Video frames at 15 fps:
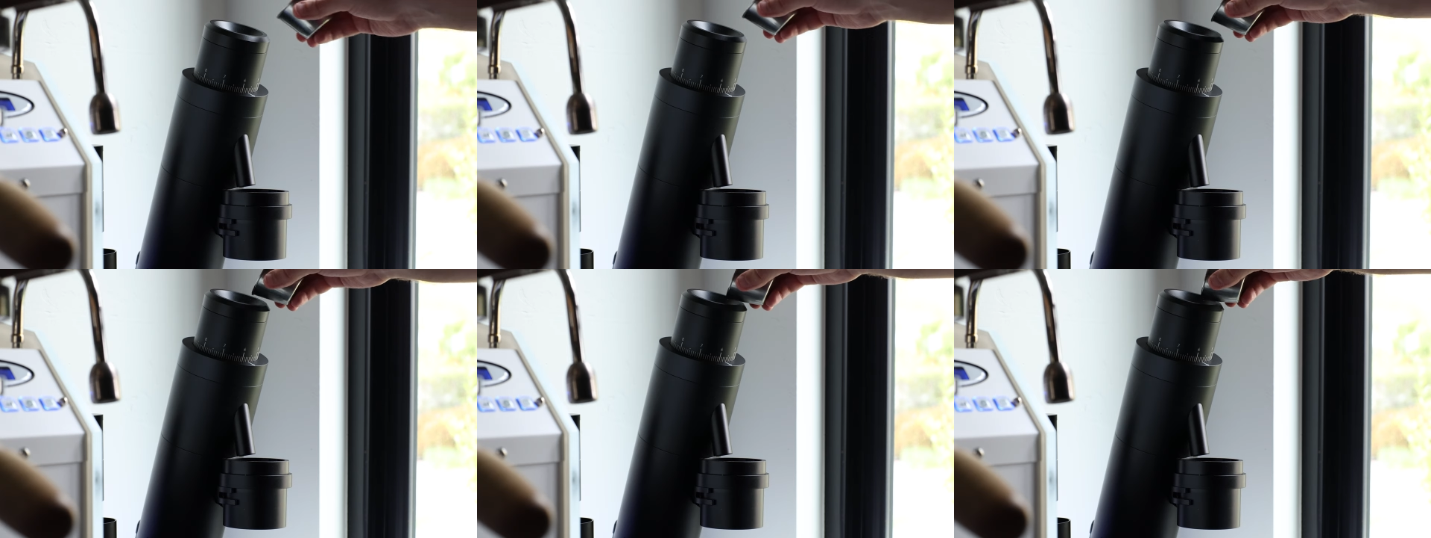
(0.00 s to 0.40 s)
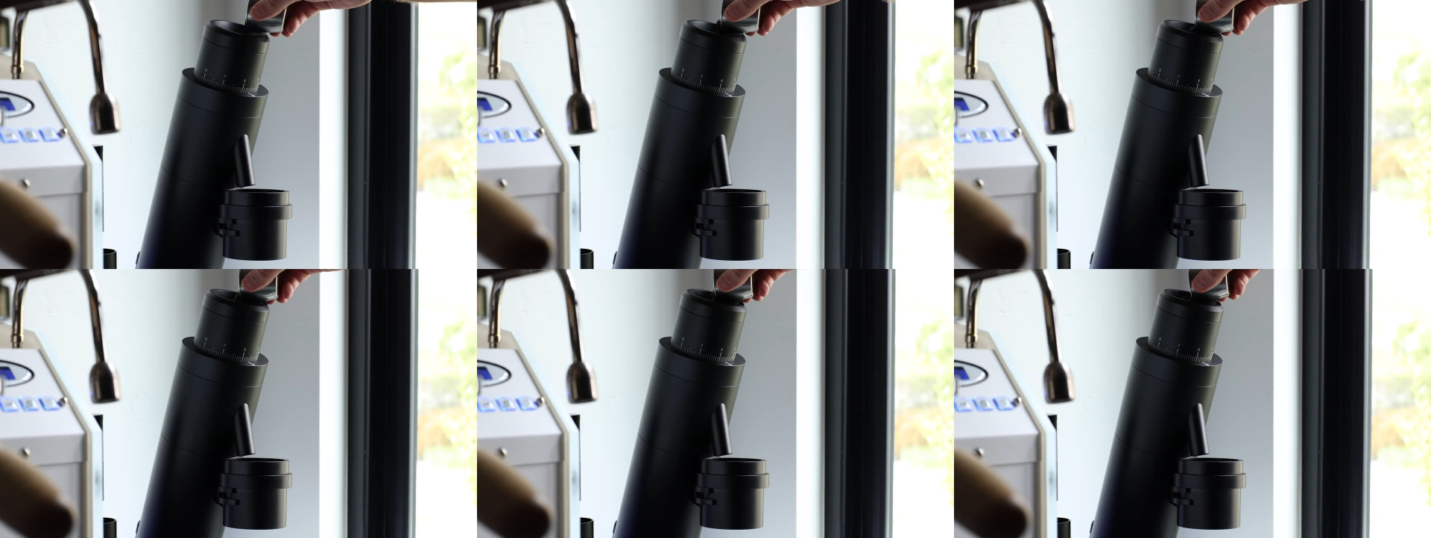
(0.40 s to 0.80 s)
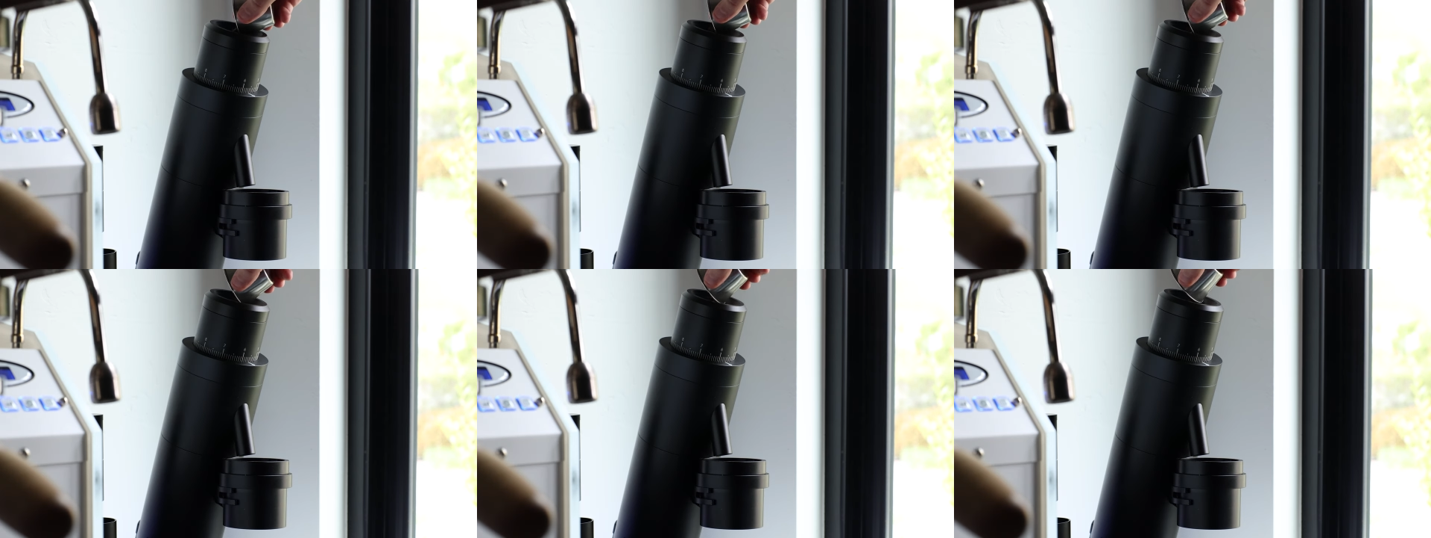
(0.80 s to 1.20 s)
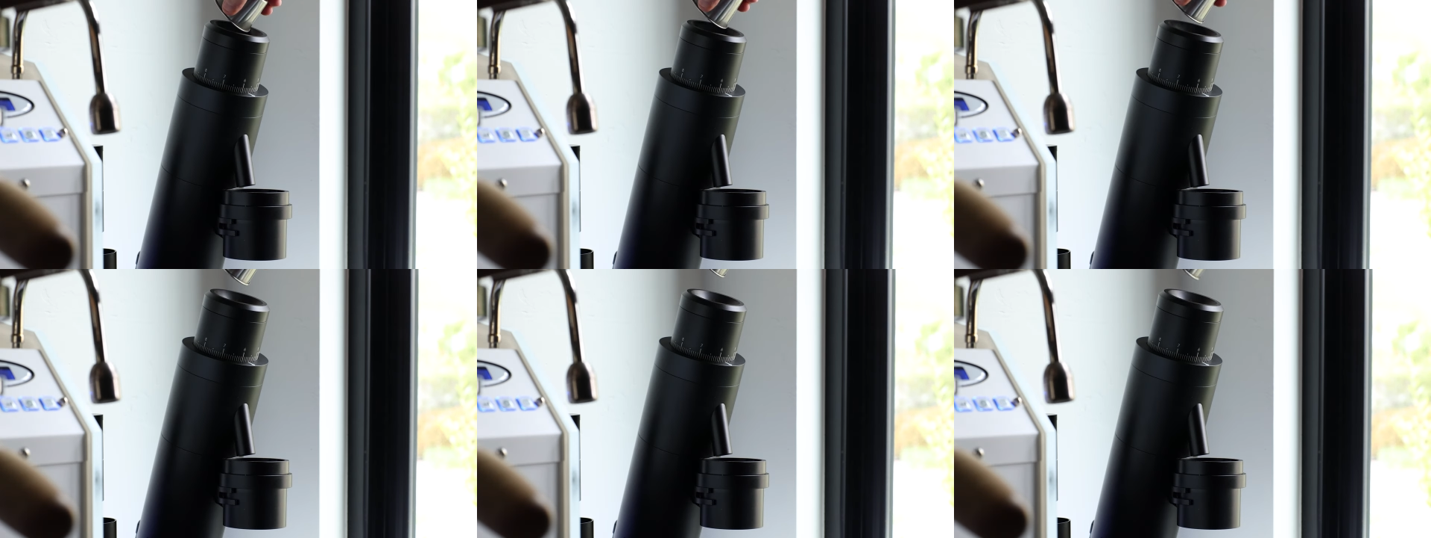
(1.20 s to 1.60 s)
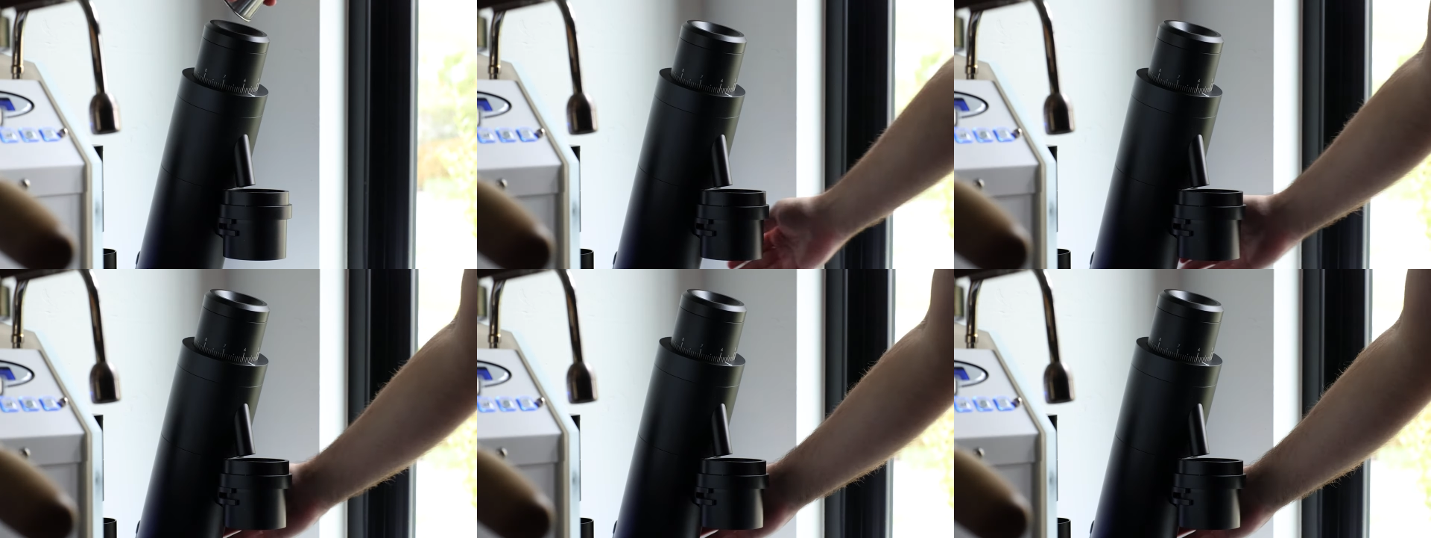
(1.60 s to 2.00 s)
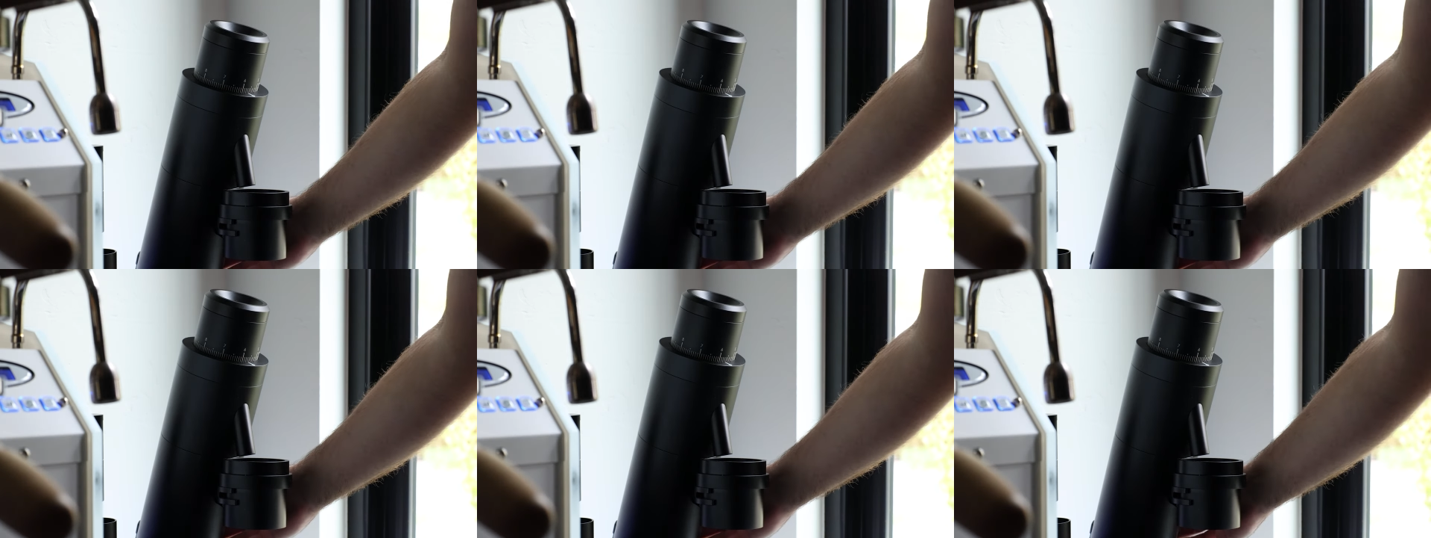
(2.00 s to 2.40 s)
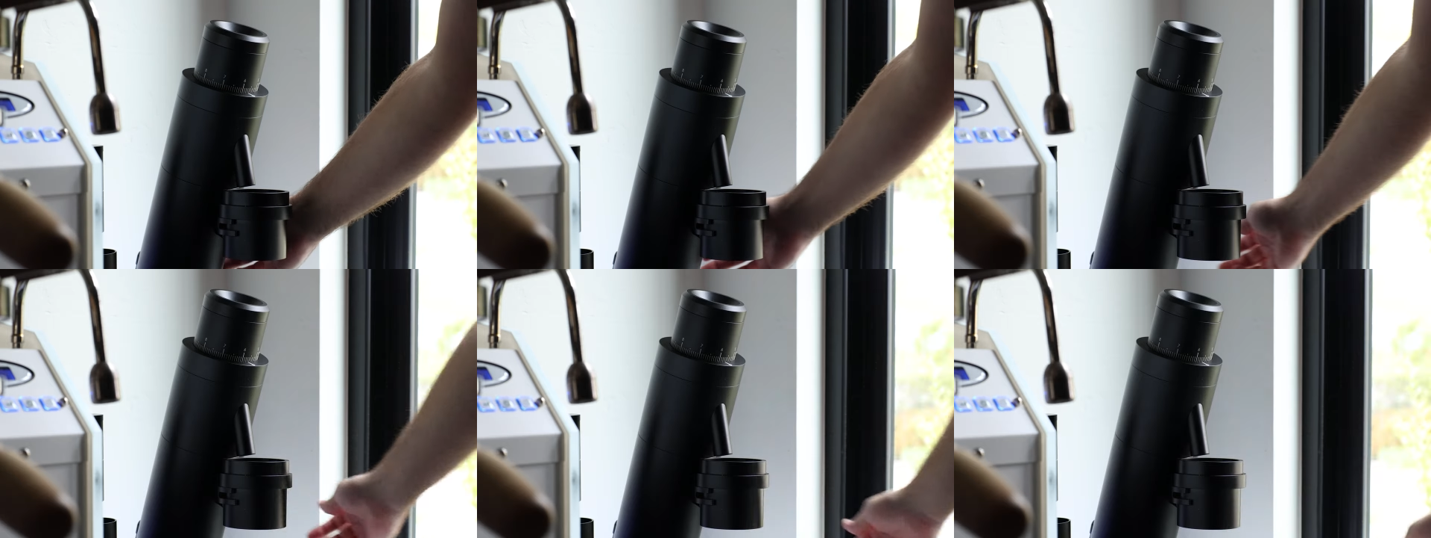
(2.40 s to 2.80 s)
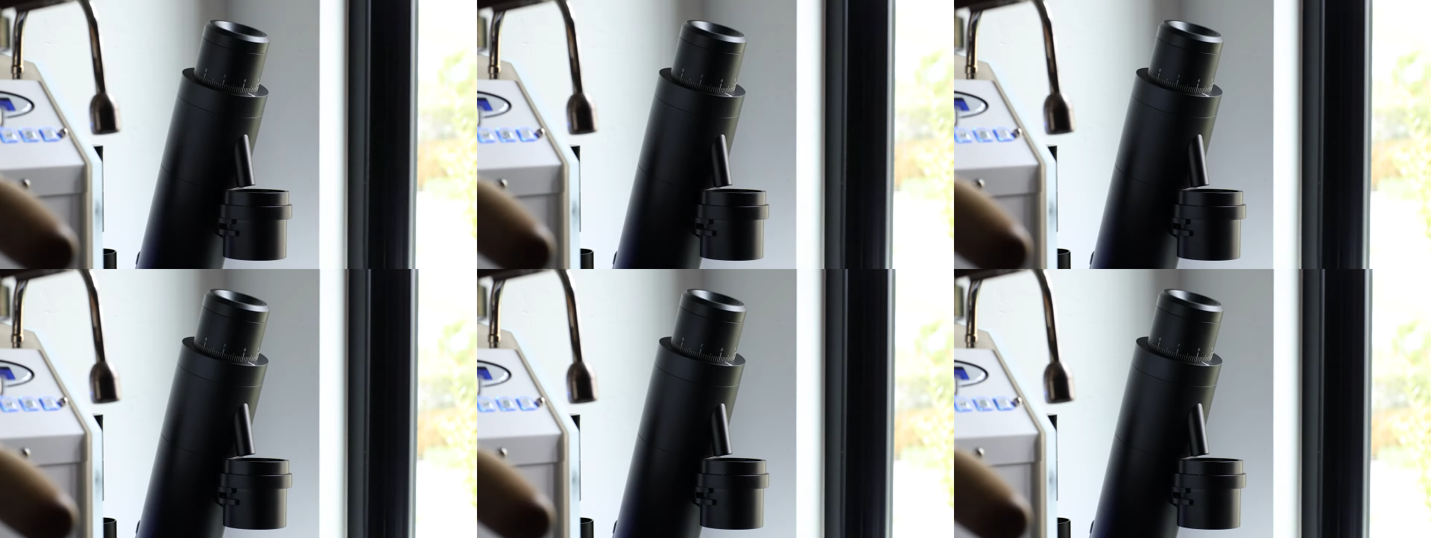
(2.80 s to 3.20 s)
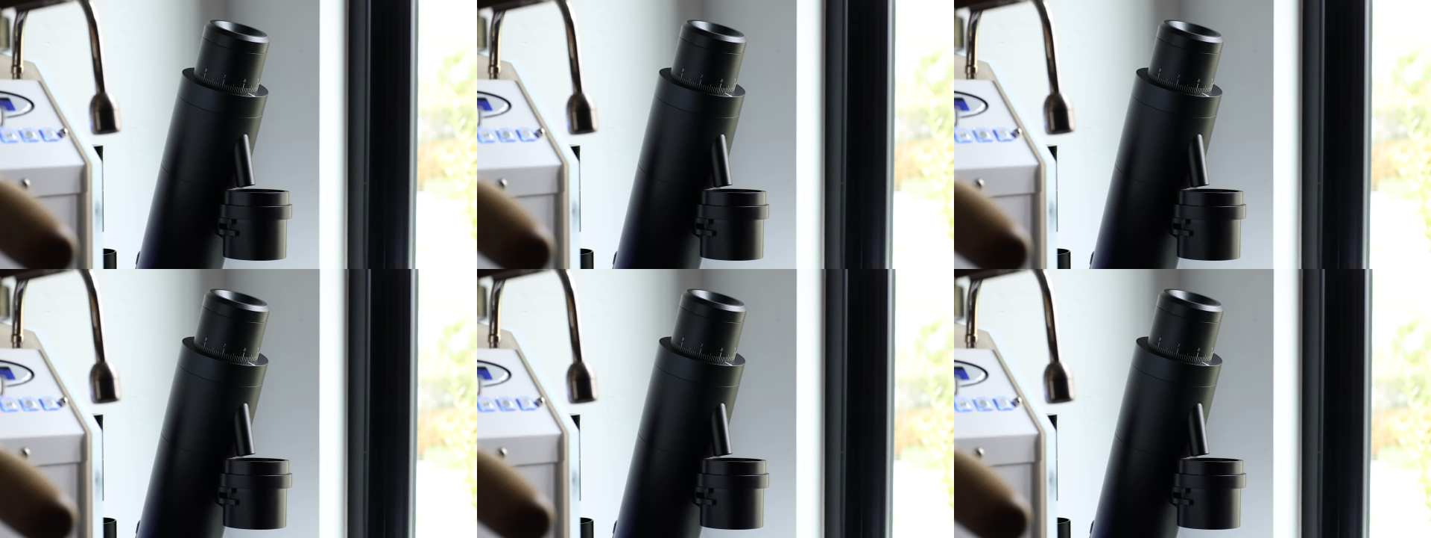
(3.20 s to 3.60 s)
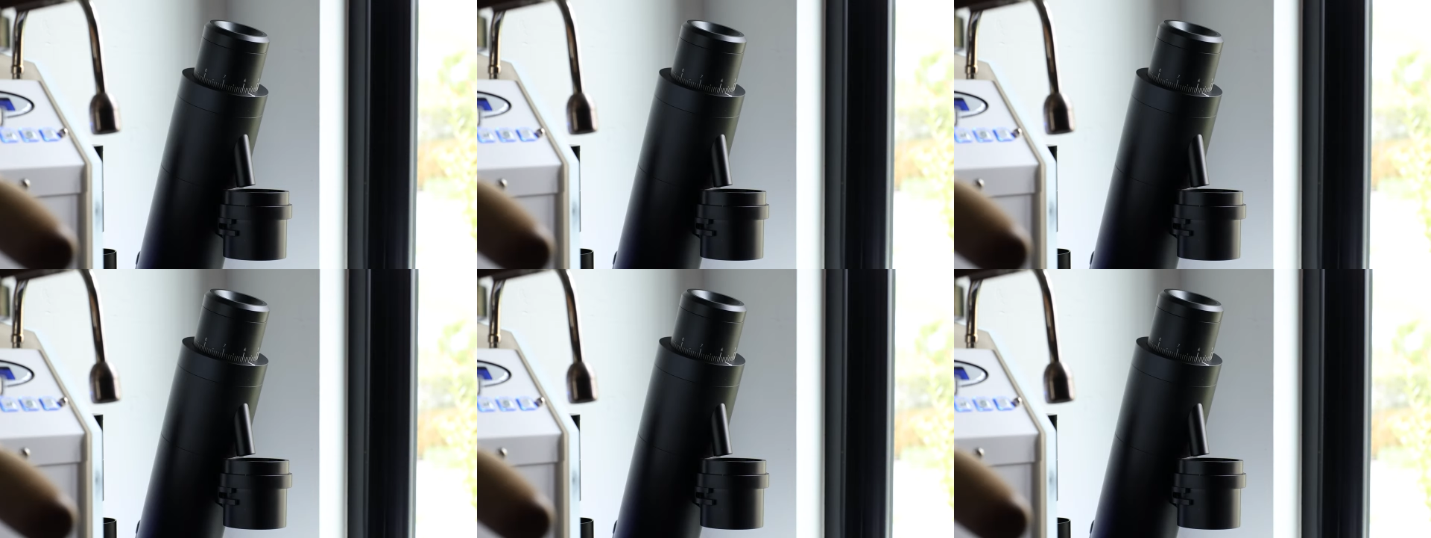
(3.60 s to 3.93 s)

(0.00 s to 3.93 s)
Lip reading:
(no speaker visible)